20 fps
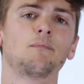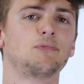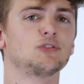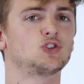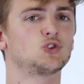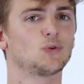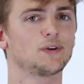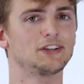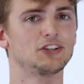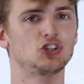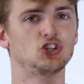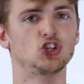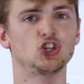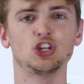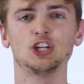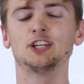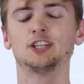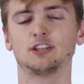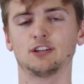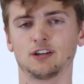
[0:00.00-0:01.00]
between
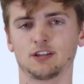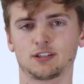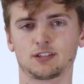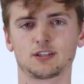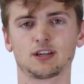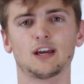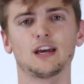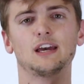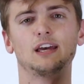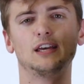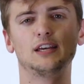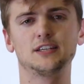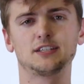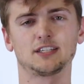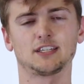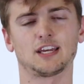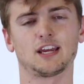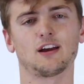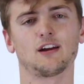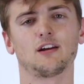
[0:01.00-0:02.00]
Jesus, his
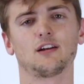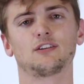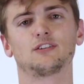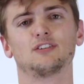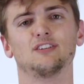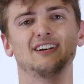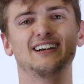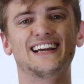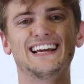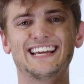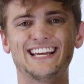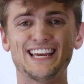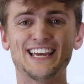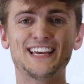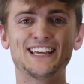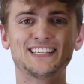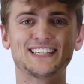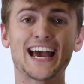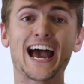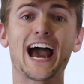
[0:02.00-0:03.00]
character,
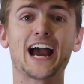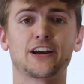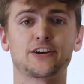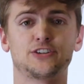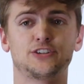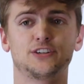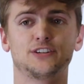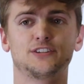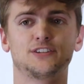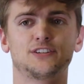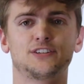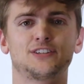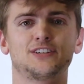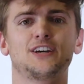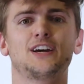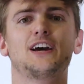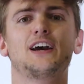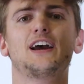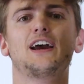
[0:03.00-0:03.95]
his actions,